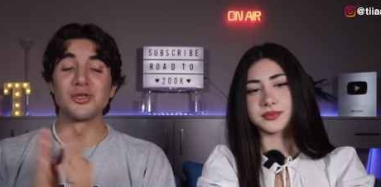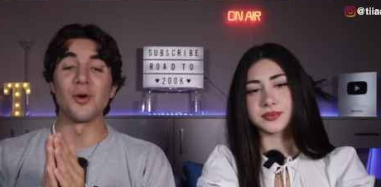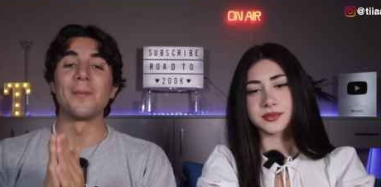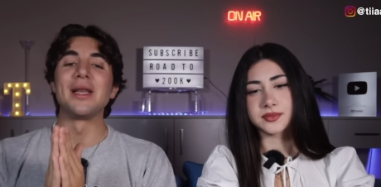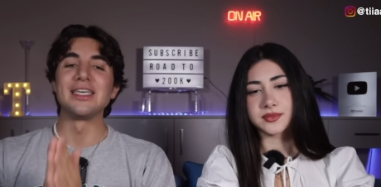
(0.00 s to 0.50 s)
Speaker 1: So
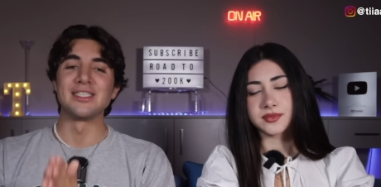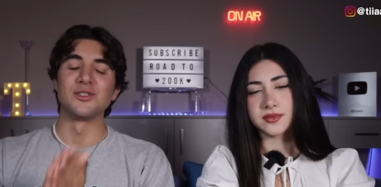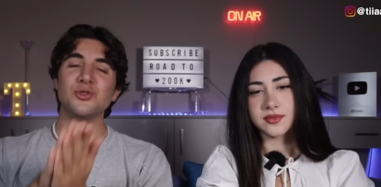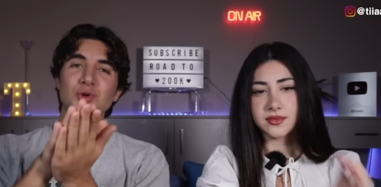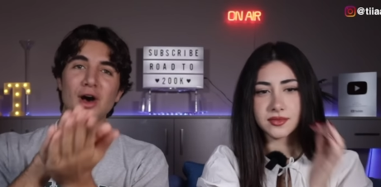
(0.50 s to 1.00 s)
please
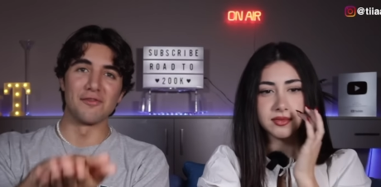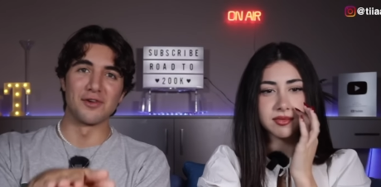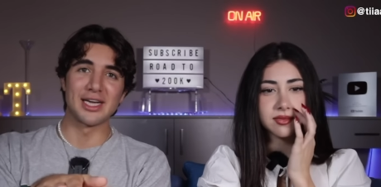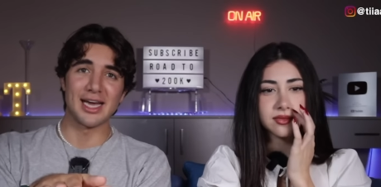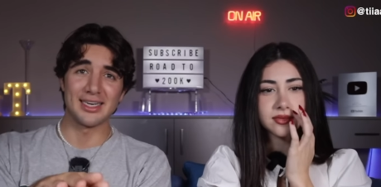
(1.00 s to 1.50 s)
do not
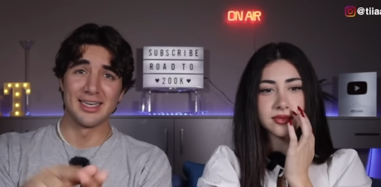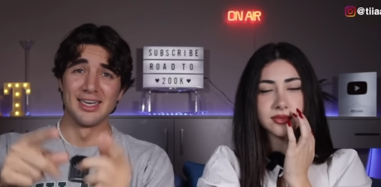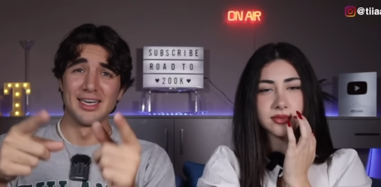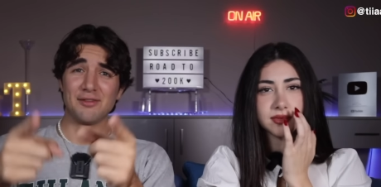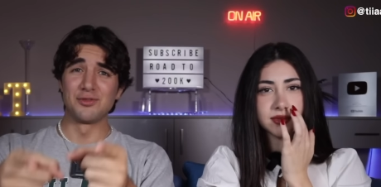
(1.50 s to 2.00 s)
forget
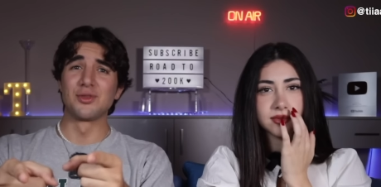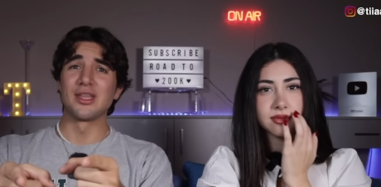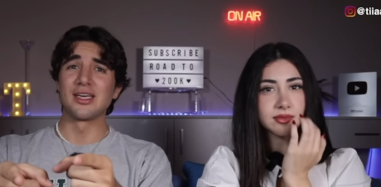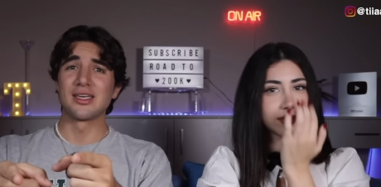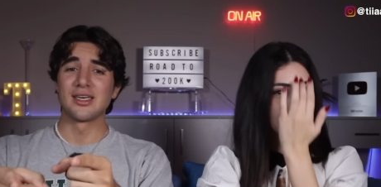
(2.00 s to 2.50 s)
if you
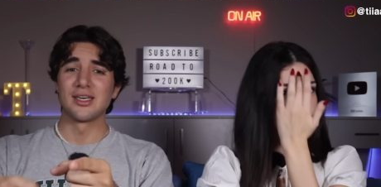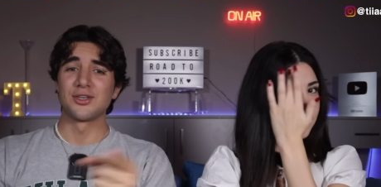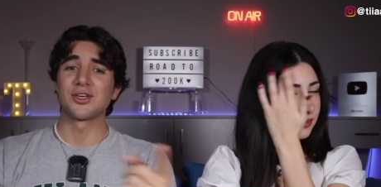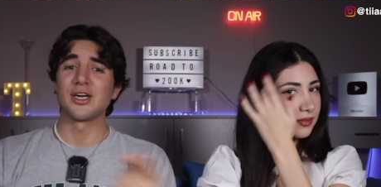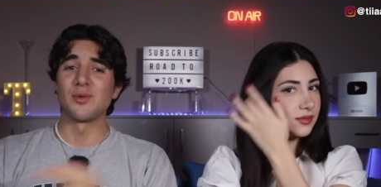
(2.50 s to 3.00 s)
think
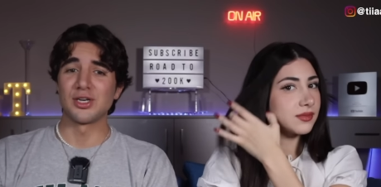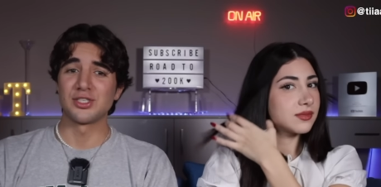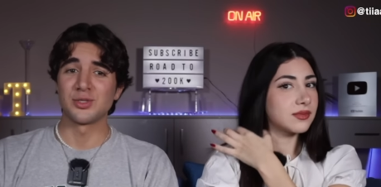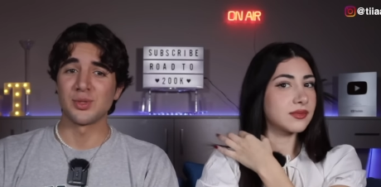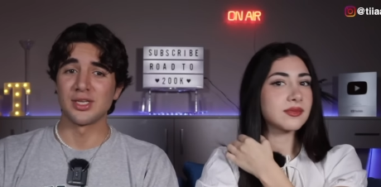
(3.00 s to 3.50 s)
you're gonna watch
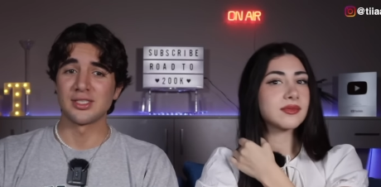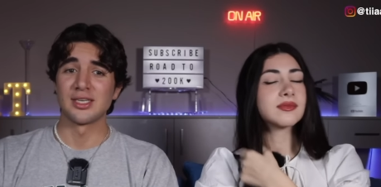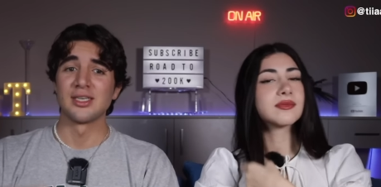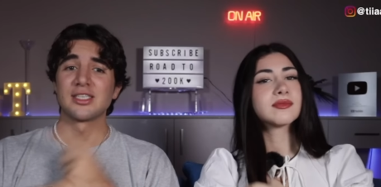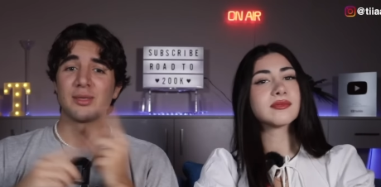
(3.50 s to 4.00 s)
this with us.
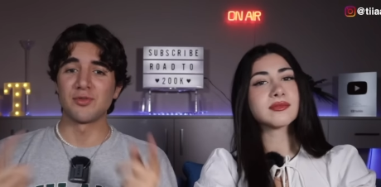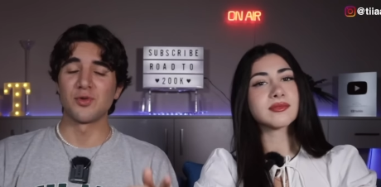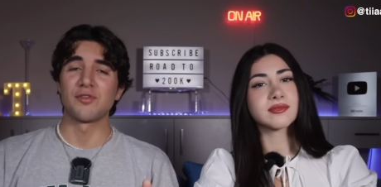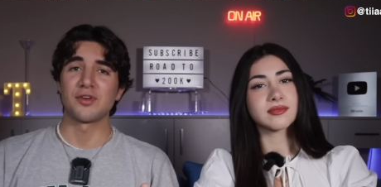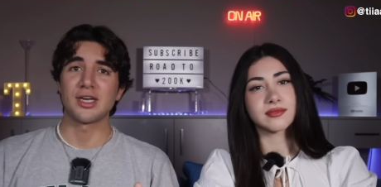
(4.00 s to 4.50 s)
Some of you
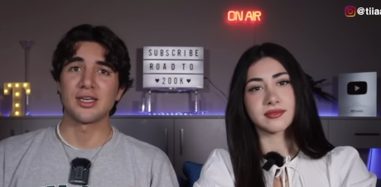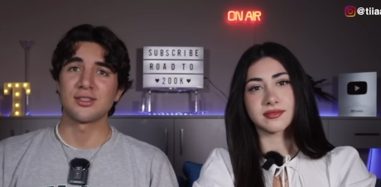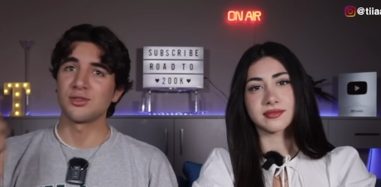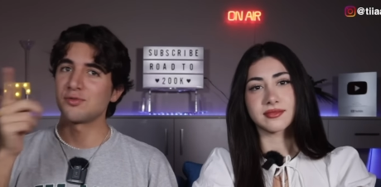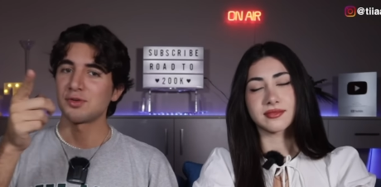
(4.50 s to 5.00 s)
are
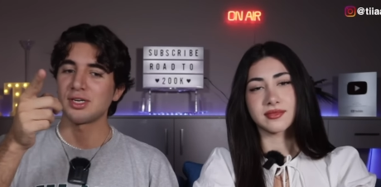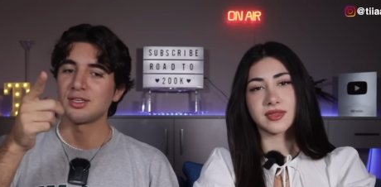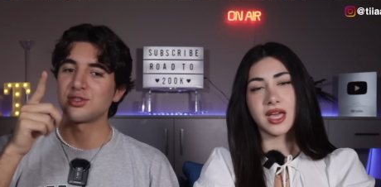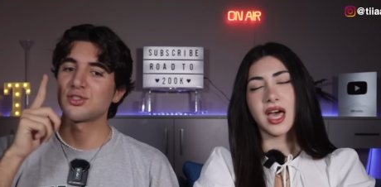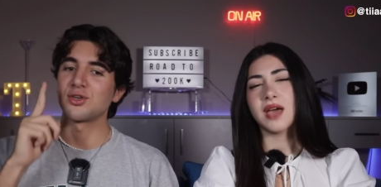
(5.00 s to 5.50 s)
forgetting. Don't
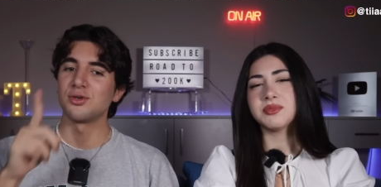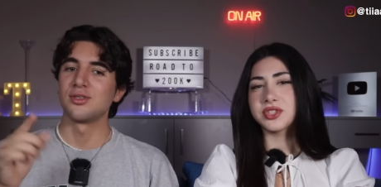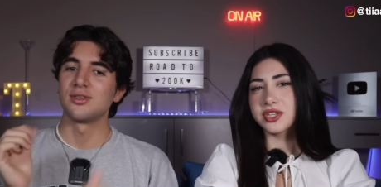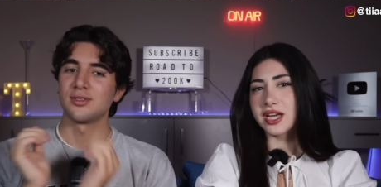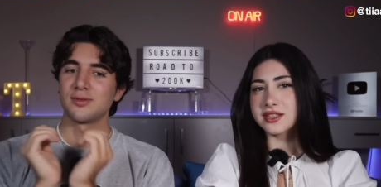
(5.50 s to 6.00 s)
forget. Just go. I'm
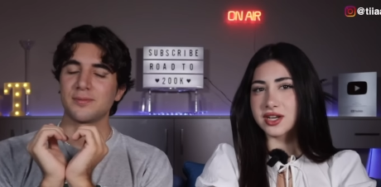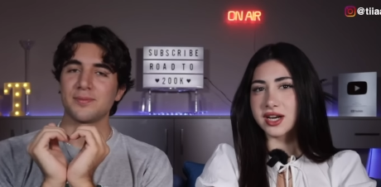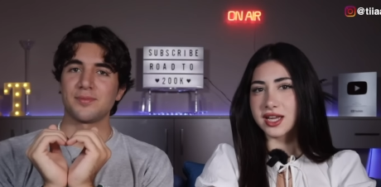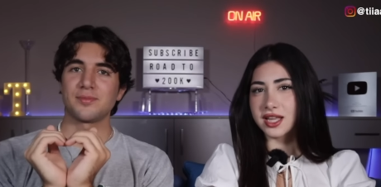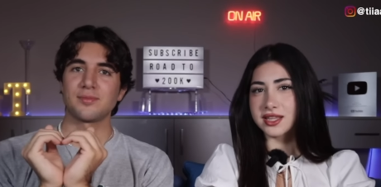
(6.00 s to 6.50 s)
sure
Speaker 2: you guys are
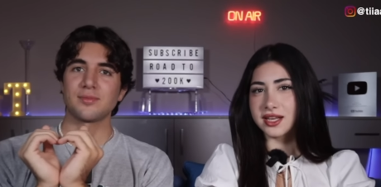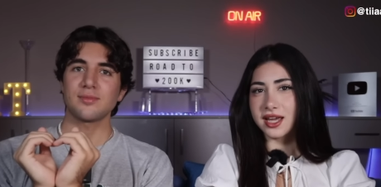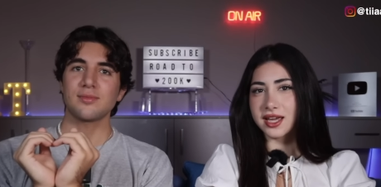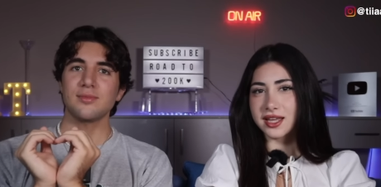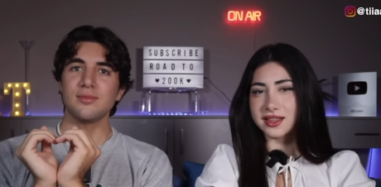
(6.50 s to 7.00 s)
gonna get the
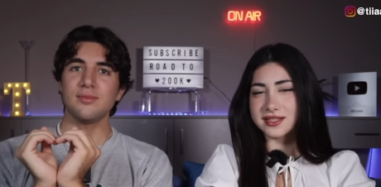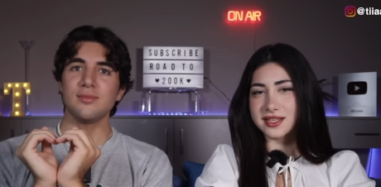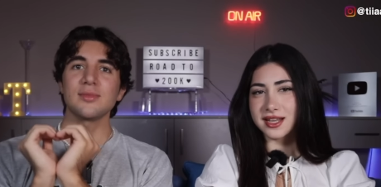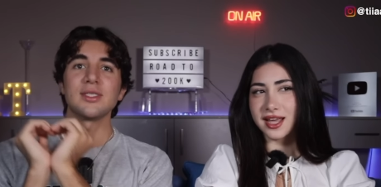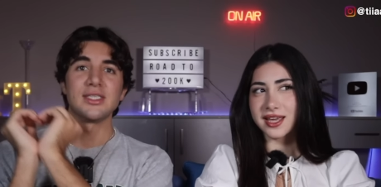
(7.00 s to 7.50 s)
like to
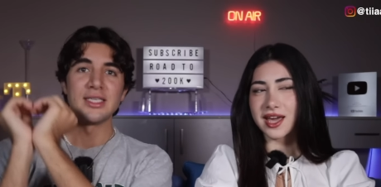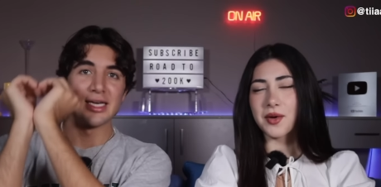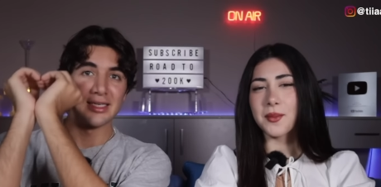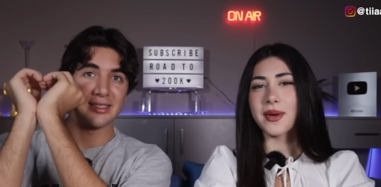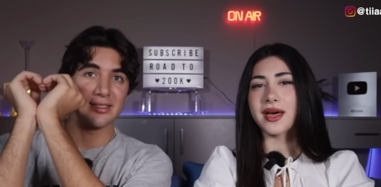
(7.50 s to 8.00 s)
the like count.
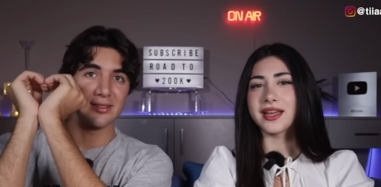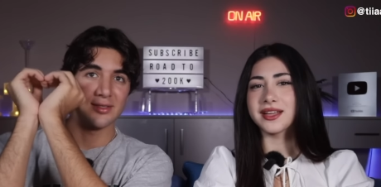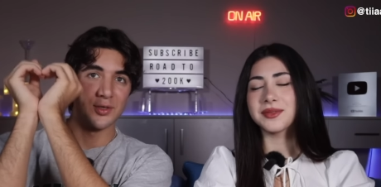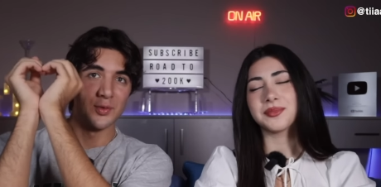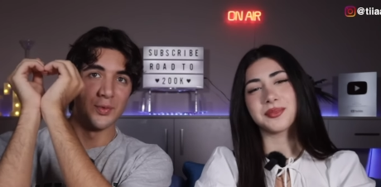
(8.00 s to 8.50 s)
Yes, but
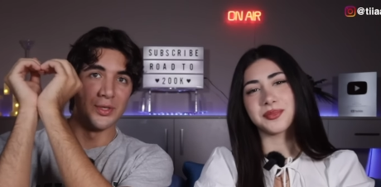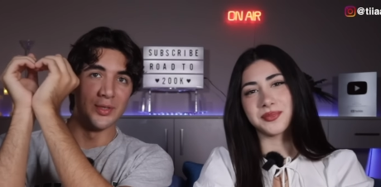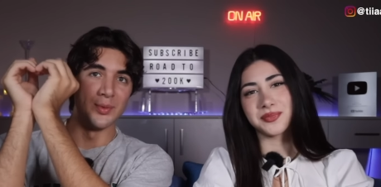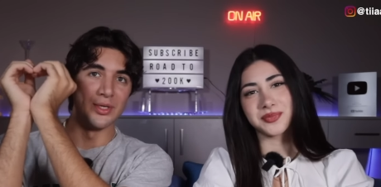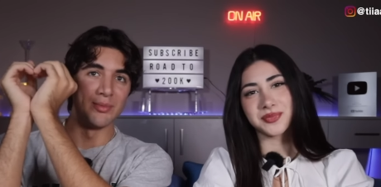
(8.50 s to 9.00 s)
Speaker 1: we
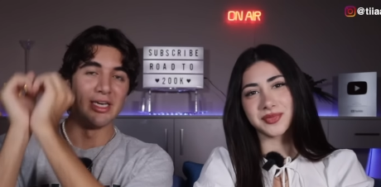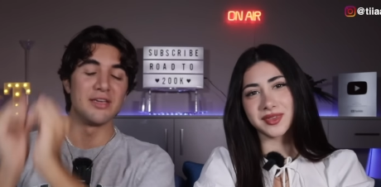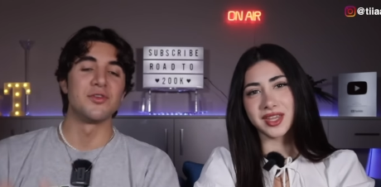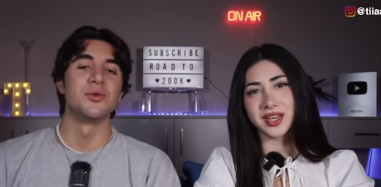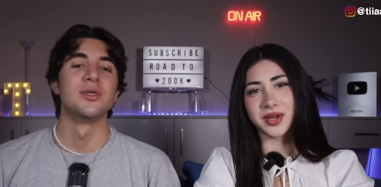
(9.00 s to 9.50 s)
we
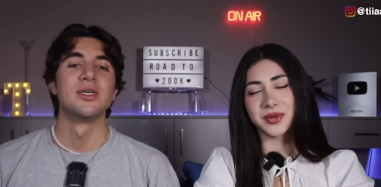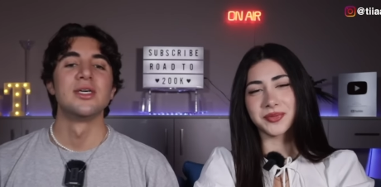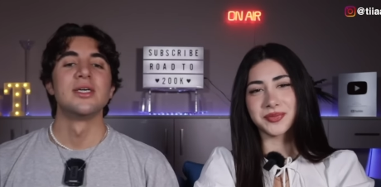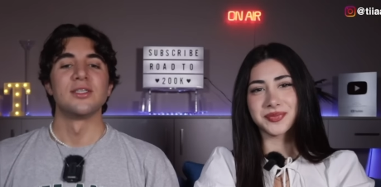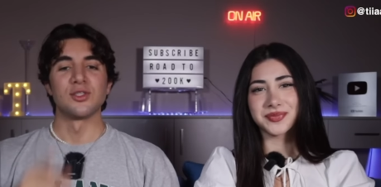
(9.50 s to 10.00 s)
believe you. You know.
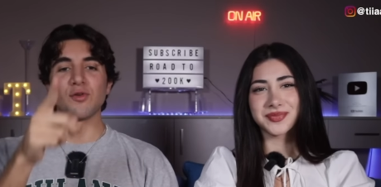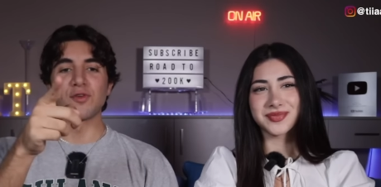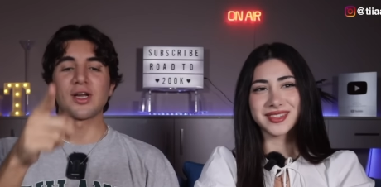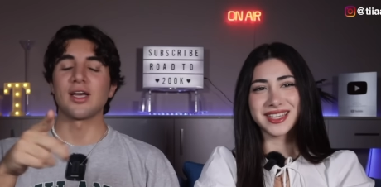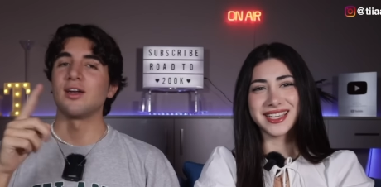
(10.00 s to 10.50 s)
Don't
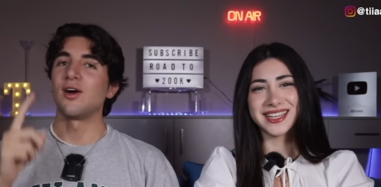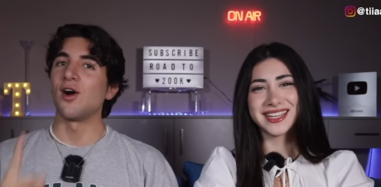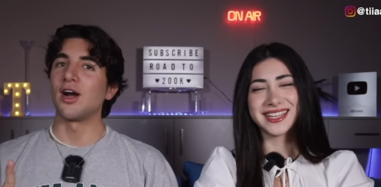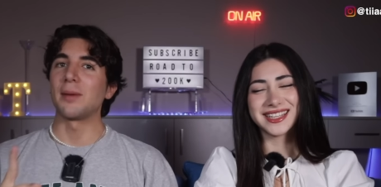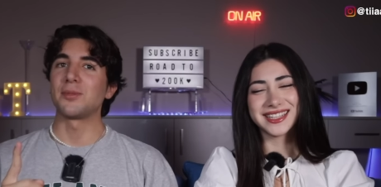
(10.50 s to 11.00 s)
forget,
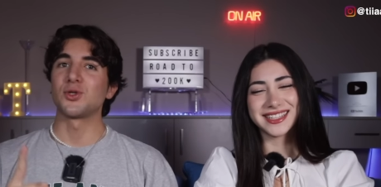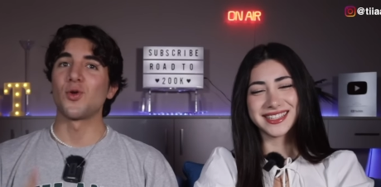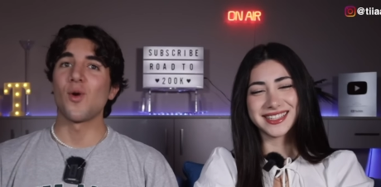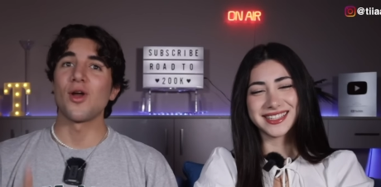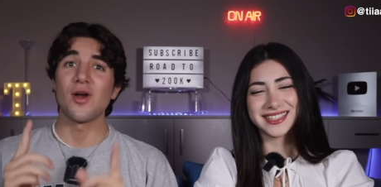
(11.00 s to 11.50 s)
Heart Episode
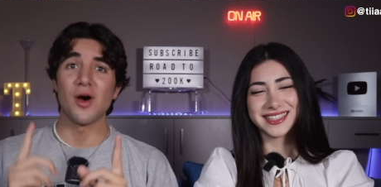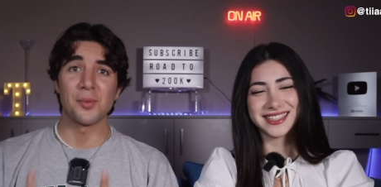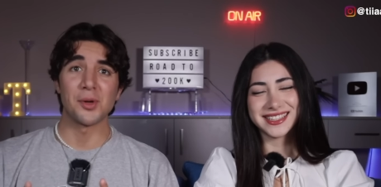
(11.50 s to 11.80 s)
1 up